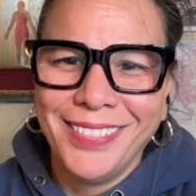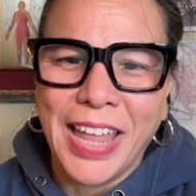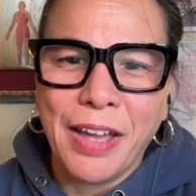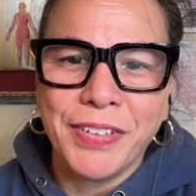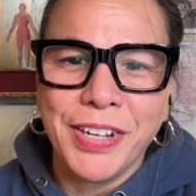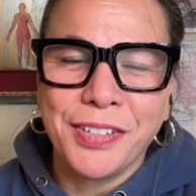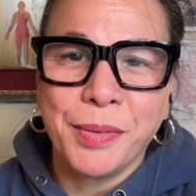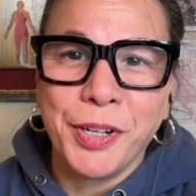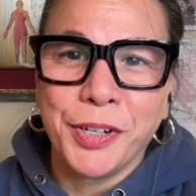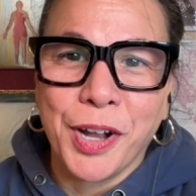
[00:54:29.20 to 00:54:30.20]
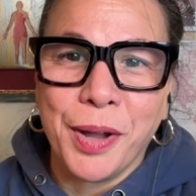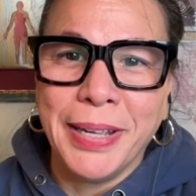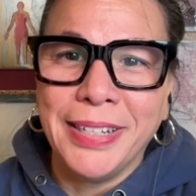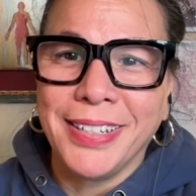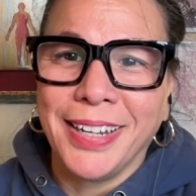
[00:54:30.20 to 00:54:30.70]
Laughing at some of your
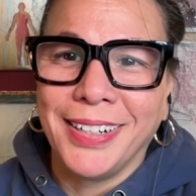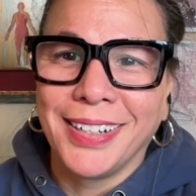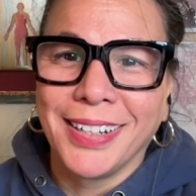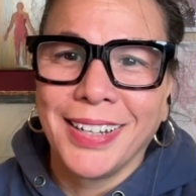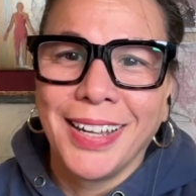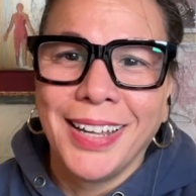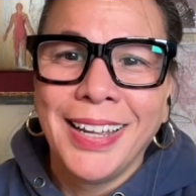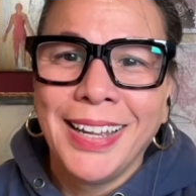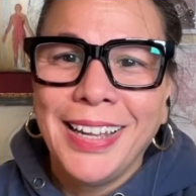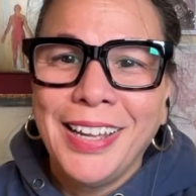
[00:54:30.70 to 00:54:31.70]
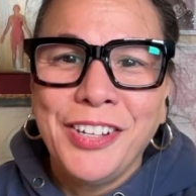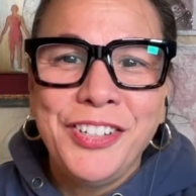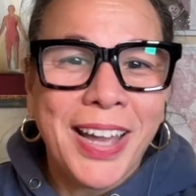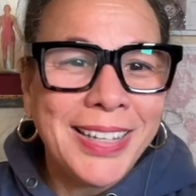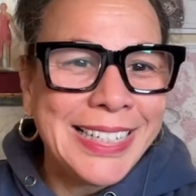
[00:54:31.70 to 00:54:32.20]
comments here.
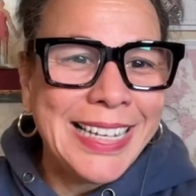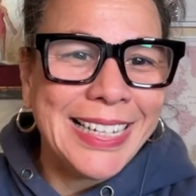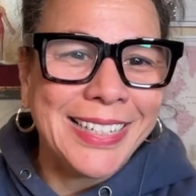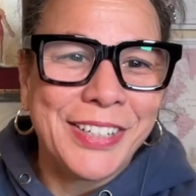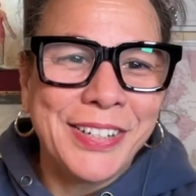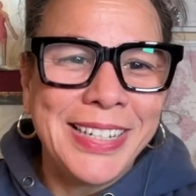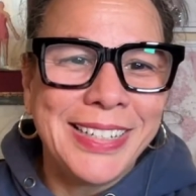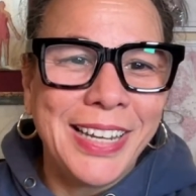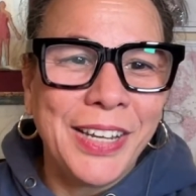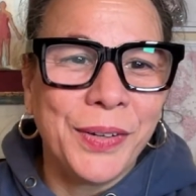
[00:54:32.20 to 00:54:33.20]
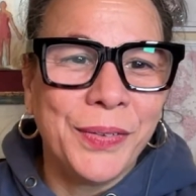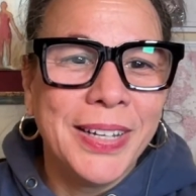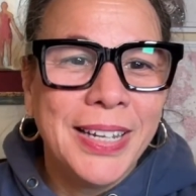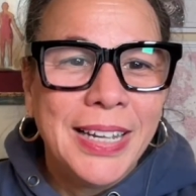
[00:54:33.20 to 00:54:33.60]
Justice, good to see you.